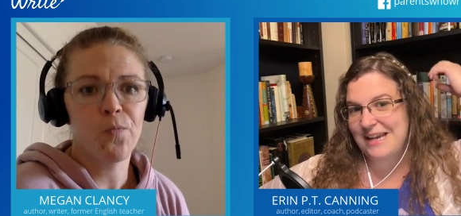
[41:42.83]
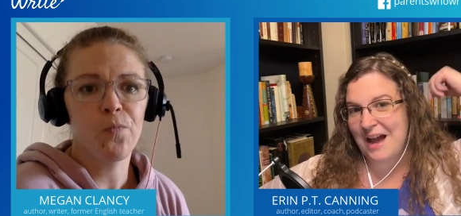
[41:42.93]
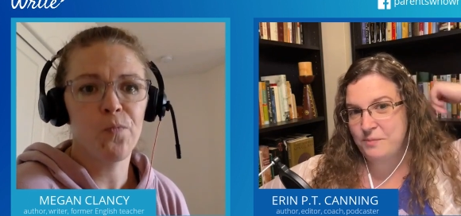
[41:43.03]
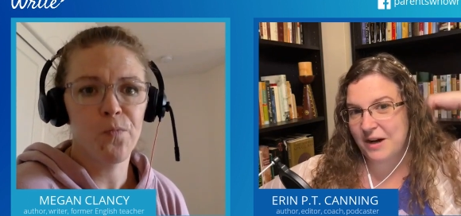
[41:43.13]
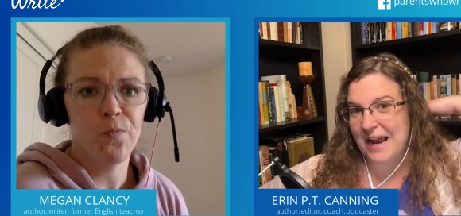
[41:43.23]

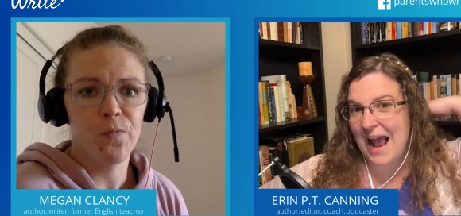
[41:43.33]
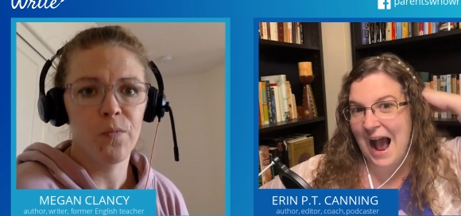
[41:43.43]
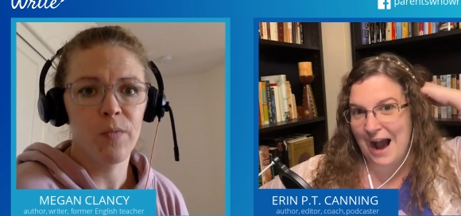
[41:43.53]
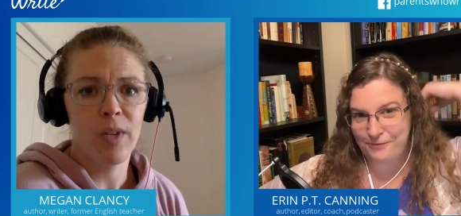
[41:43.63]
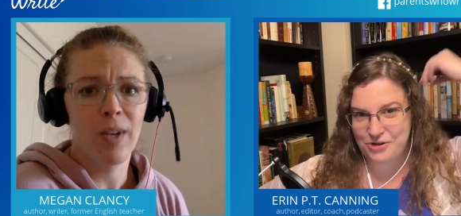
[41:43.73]
Speaker 1: yet, but I
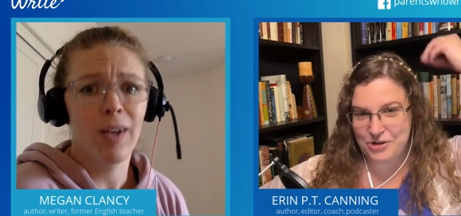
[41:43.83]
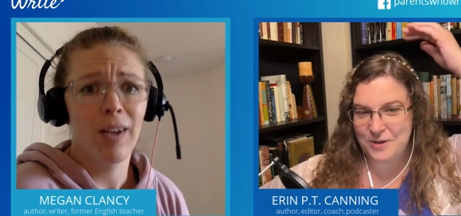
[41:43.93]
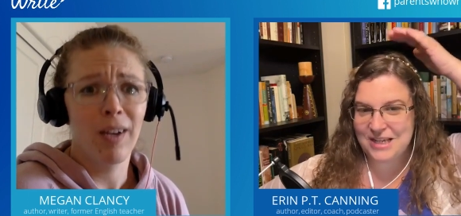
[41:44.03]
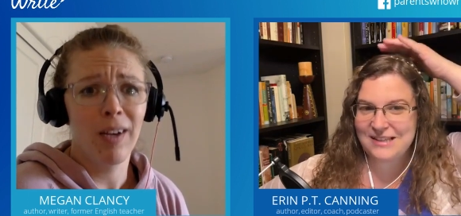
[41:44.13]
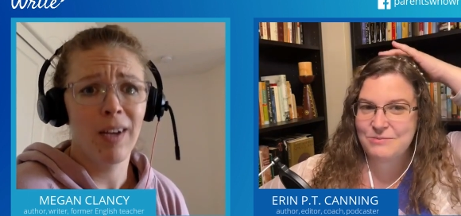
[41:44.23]
have to
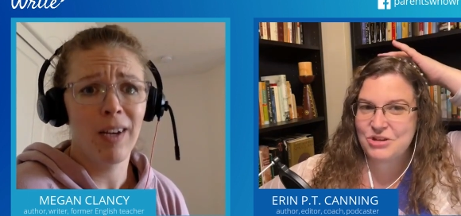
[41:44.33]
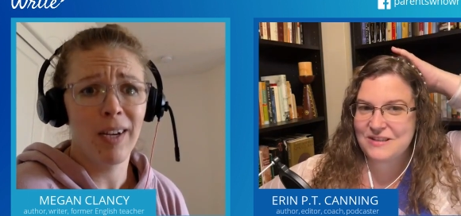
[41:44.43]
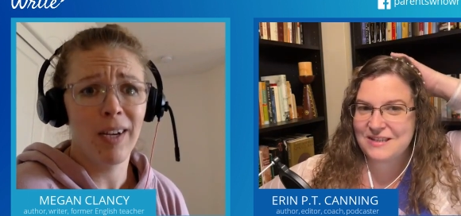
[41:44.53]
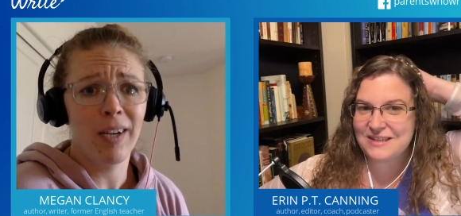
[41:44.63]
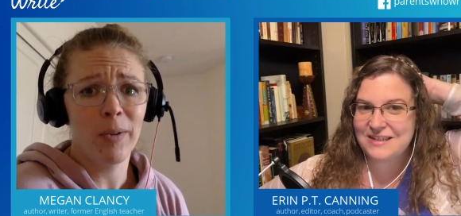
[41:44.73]
because I'm
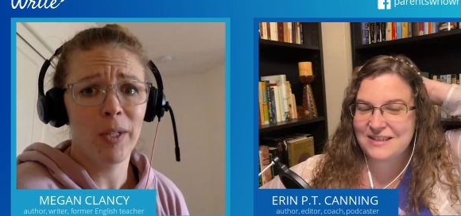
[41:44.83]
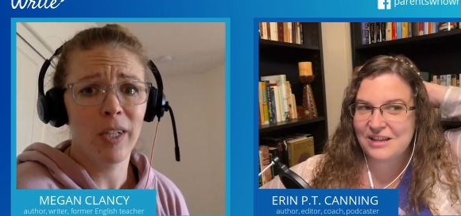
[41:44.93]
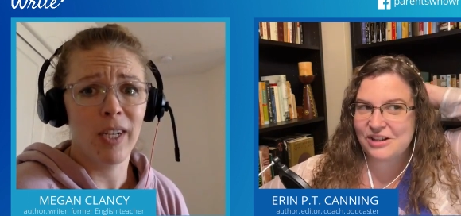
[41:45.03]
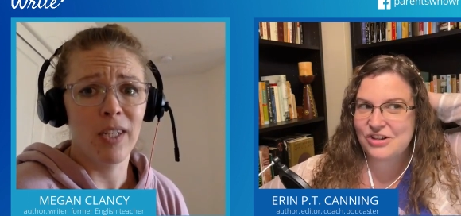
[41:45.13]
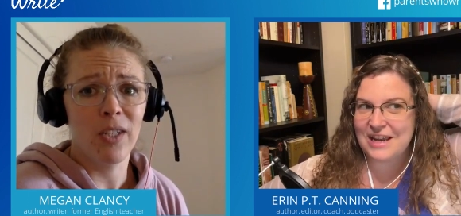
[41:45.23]
just I
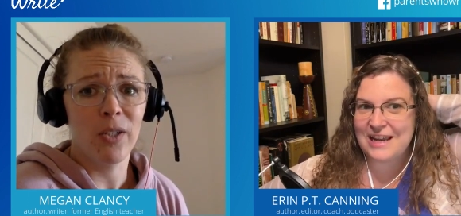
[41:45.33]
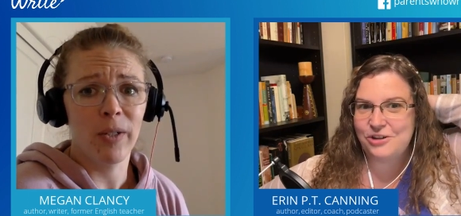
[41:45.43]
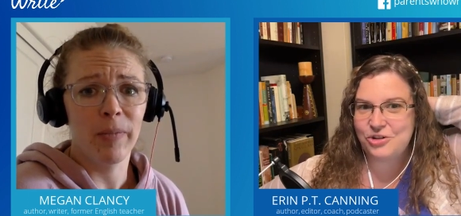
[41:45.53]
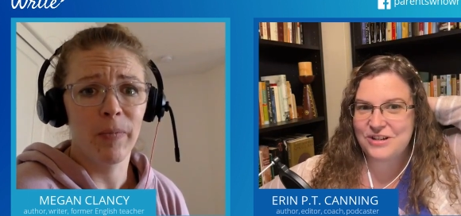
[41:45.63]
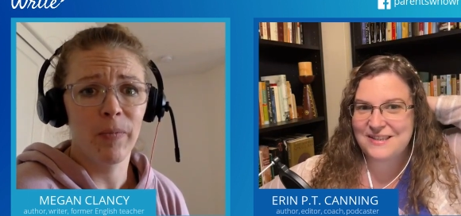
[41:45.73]
such an
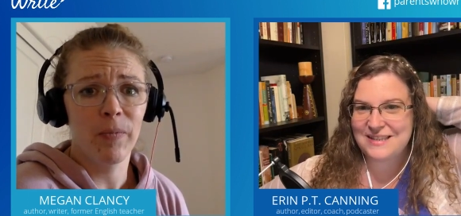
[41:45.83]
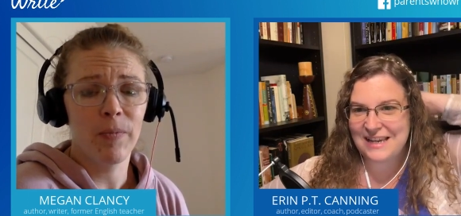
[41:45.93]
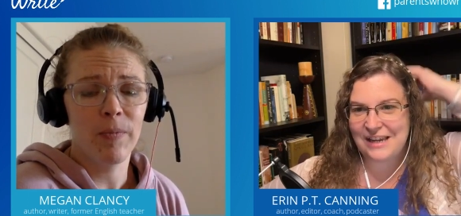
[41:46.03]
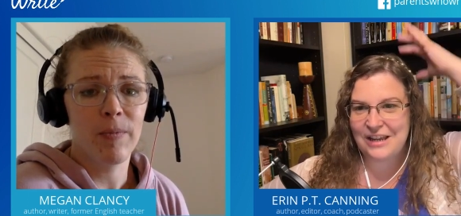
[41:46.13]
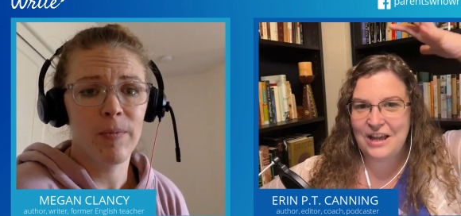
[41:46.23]

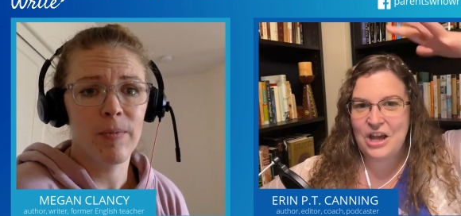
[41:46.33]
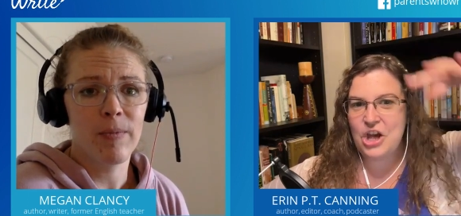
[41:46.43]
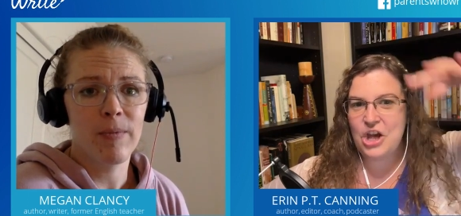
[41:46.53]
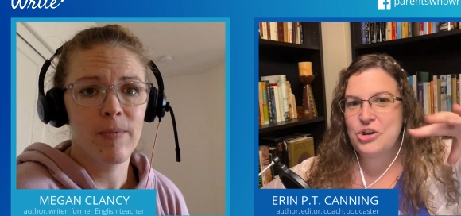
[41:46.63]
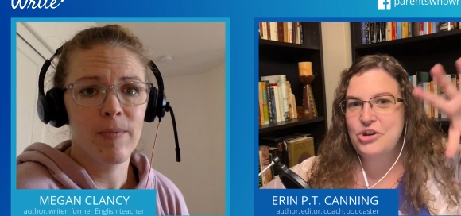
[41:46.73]
interesting it.
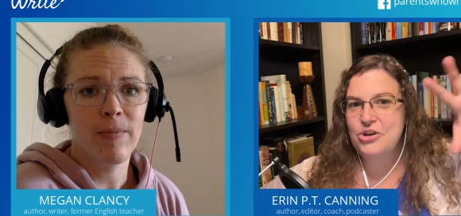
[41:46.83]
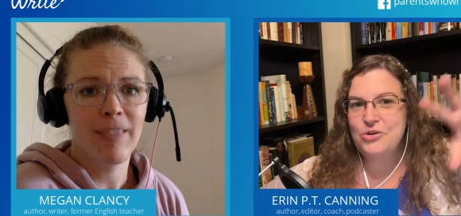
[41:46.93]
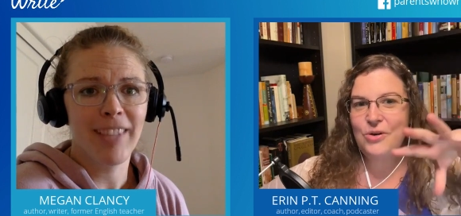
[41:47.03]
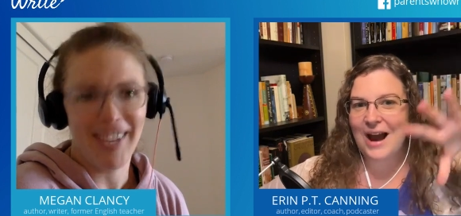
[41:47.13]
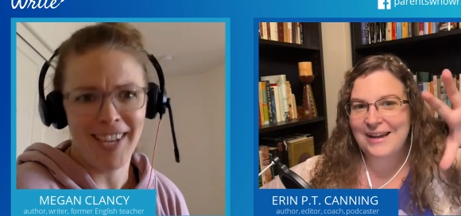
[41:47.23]

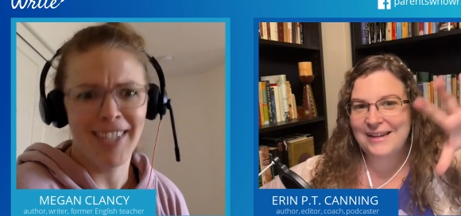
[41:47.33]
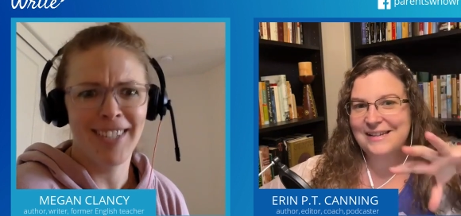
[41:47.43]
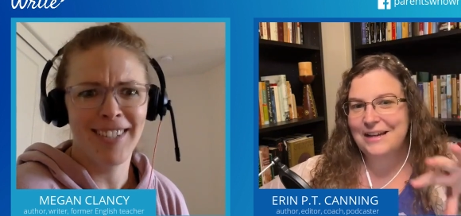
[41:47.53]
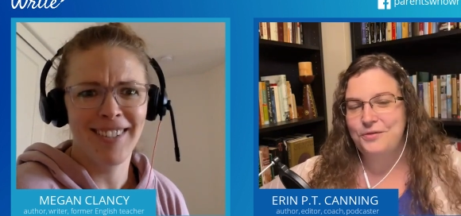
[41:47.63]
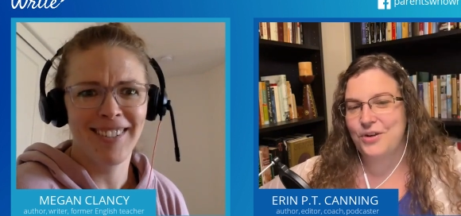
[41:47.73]
new idea
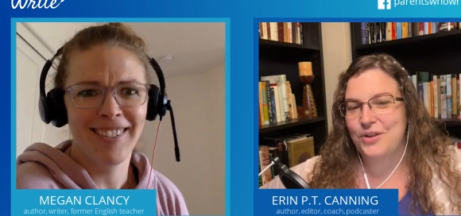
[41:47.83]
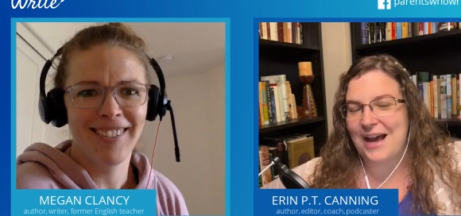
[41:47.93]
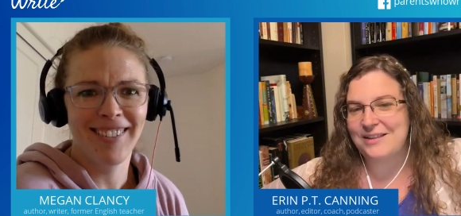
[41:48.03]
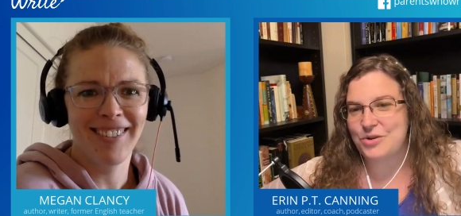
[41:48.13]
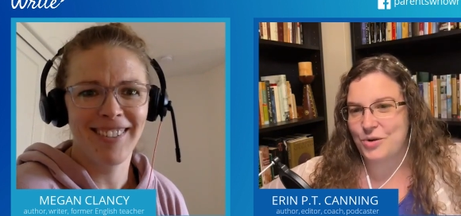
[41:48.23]
yeah. for
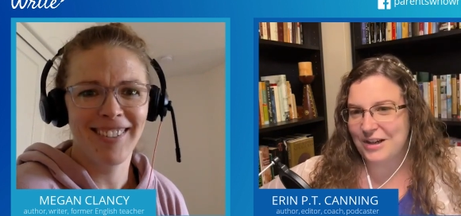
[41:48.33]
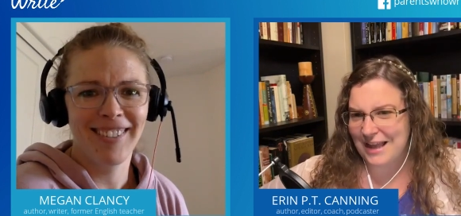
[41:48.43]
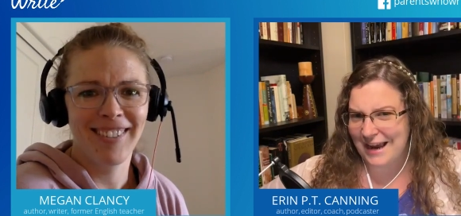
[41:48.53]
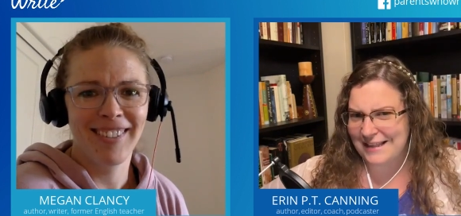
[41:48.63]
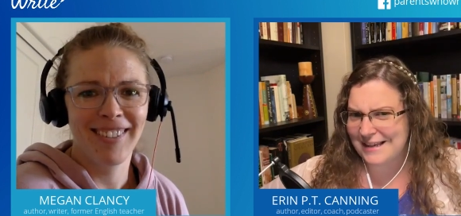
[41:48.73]
that
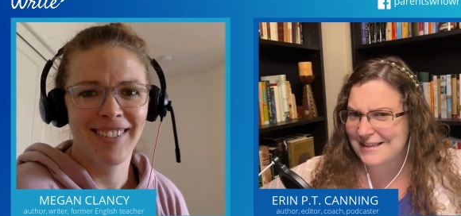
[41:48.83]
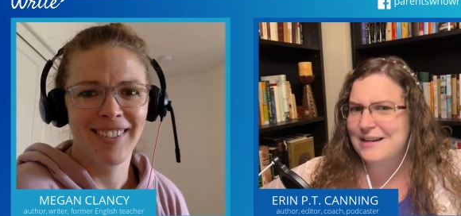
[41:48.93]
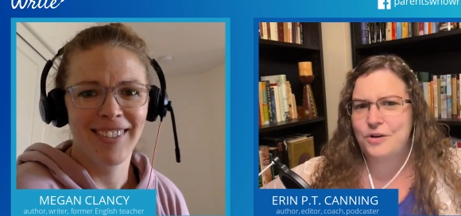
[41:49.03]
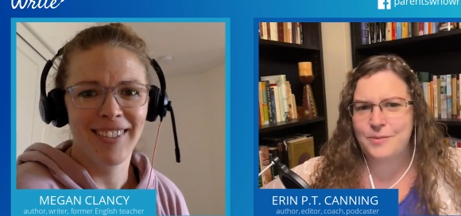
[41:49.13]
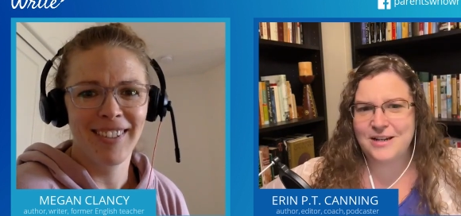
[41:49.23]
storyline that's
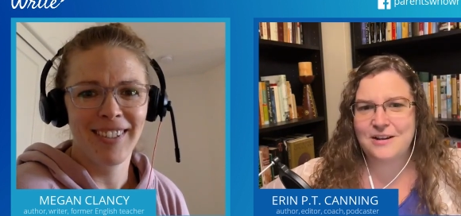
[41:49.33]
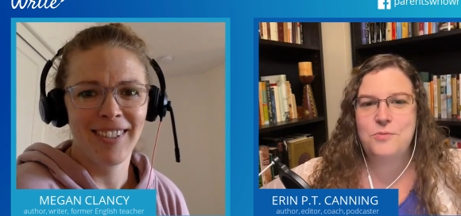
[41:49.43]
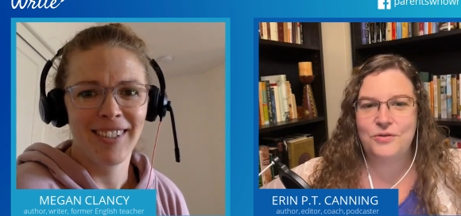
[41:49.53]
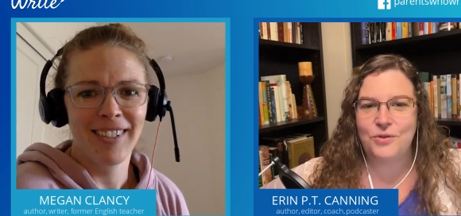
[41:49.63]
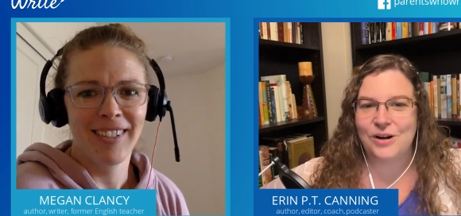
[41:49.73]
never been done
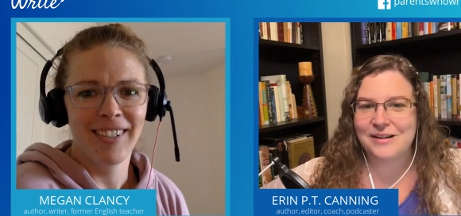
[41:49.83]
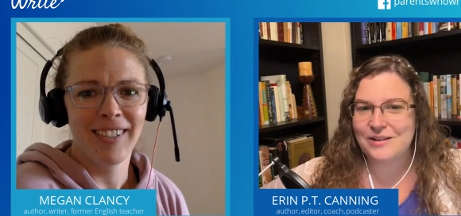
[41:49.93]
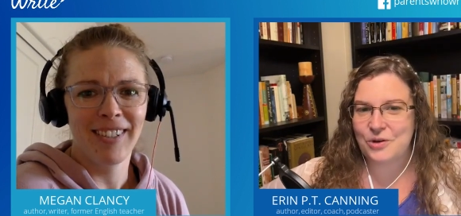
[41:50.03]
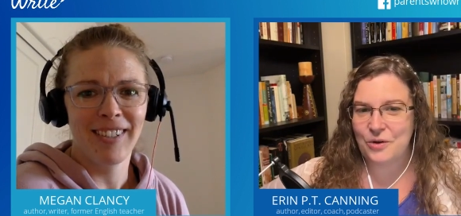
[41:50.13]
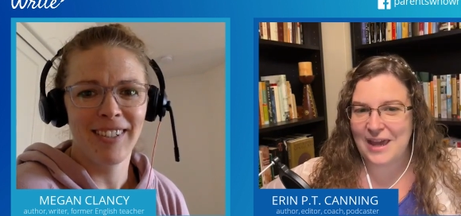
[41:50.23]
before.
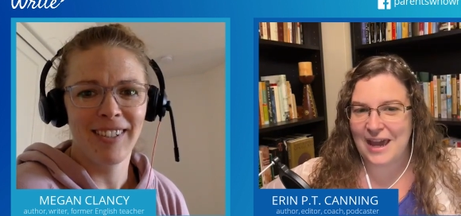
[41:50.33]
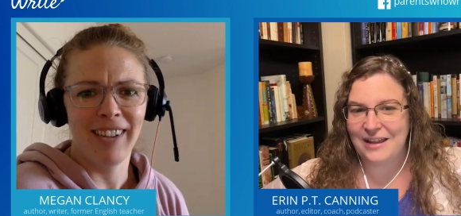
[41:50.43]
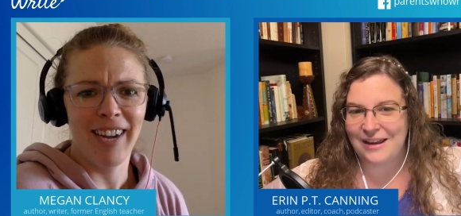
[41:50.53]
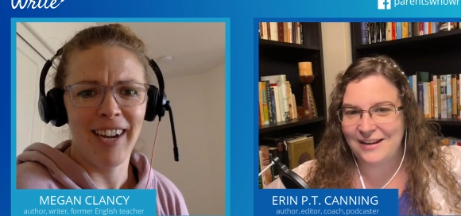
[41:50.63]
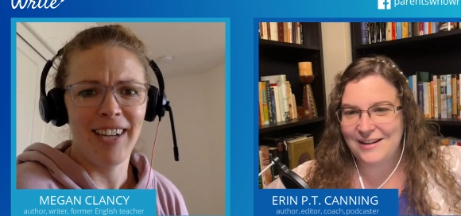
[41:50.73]
So go
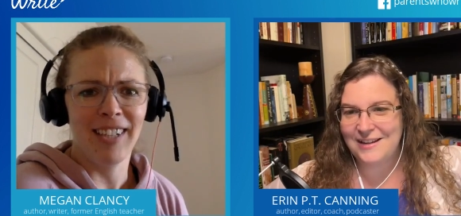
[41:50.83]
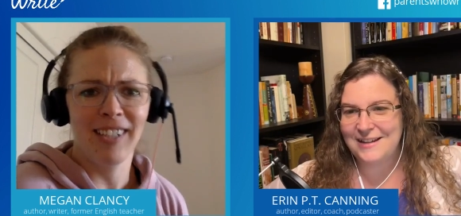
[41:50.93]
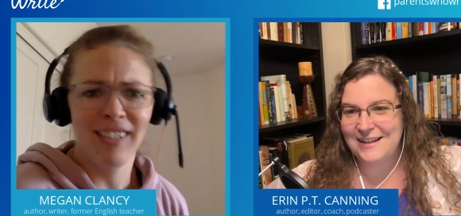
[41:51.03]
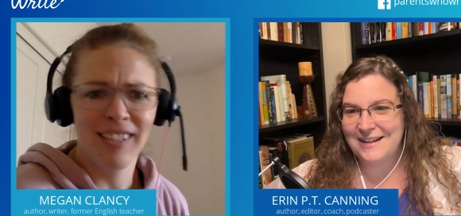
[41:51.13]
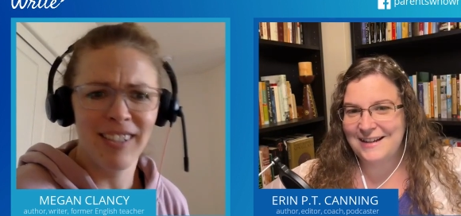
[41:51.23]
Kelly. Right